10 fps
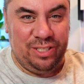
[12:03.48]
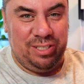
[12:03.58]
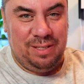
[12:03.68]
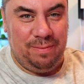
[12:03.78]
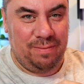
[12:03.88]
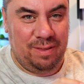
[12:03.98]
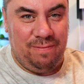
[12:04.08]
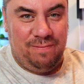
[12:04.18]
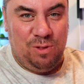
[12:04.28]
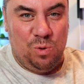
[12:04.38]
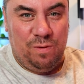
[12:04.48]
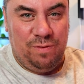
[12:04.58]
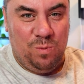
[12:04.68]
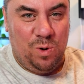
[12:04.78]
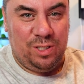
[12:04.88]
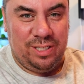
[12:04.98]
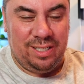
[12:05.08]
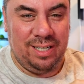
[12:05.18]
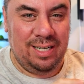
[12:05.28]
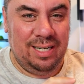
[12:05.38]
it's just the flow of the
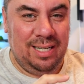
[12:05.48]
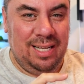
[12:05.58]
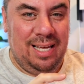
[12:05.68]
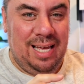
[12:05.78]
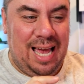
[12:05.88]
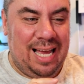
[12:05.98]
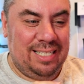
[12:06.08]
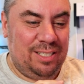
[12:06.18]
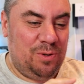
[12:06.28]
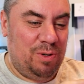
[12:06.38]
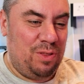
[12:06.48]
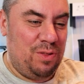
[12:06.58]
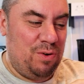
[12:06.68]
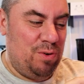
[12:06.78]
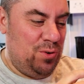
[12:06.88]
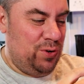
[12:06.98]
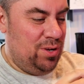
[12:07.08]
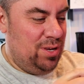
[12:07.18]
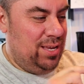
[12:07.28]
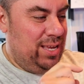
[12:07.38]
water as it's going through.
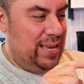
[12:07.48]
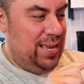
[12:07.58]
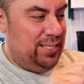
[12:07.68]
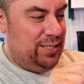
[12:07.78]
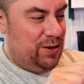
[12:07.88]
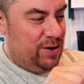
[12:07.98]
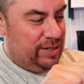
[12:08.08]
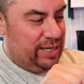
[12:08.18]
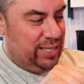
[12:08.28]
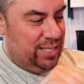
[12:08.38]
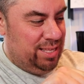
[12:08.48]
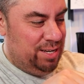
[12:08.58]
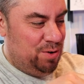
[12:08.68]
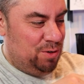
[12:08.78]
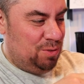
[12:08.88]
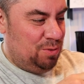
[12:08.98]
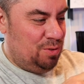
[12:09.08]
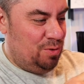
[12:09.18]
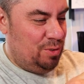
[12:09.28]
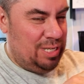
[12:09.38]
It's causing the nozzle
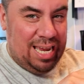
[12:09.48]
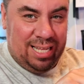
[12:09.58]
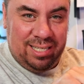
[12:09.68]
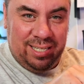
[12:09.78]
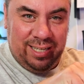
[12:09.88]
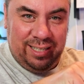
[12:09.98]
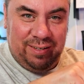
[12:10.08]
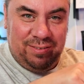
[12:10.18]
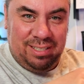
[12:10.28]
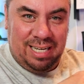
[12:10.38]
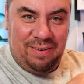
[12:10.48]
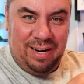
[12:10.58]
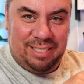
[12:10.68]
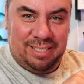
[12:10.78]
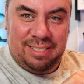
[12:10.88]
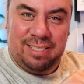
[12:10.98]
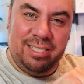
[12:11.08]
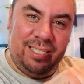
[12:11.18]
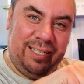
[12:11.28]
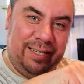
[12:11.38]
to rotate in different
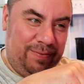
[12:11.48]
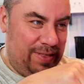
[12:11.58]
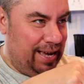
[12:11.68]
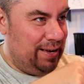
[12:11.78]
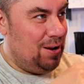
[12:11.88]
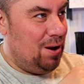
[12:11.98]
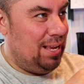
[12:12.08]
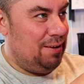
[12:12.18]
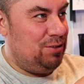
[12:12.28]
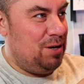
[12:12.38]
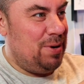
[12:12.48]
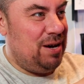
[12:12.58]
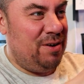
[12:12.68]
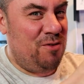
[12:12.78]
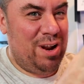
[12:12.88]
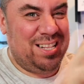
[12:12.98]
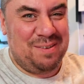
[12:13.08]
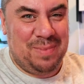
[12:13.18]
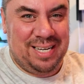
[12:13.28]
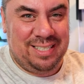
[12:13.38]
directions, and that gives you a bit of a
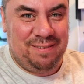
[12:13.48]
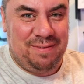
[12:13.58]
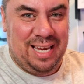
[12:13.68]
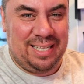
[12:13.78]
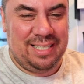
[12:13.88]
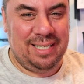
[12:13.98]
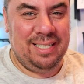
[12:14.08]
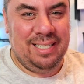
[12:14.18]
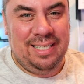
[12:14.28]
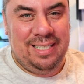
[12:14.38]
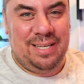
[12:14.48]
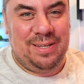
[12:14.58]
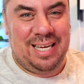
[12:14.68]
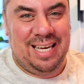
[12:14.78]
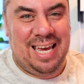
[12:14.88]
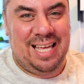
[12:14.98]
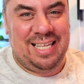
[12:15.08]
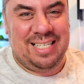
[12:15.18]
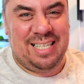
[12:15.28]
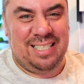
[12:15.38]
randomised effect. Now you can get
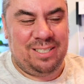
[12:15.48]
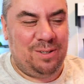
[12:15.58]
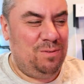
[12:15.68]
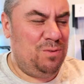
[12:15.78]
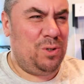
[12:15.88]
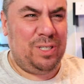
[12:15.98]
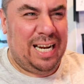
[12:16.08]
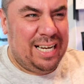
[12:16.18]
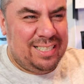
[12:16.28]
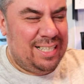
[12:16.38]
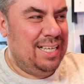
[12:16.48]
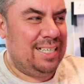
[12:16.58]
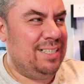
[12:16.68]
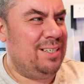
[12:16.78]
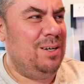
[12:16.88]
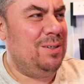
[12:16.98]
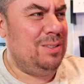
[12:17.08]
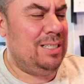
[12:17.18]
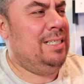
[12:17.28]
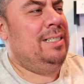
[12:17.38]
these things called vortex, I think they're
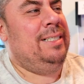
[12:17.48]
called,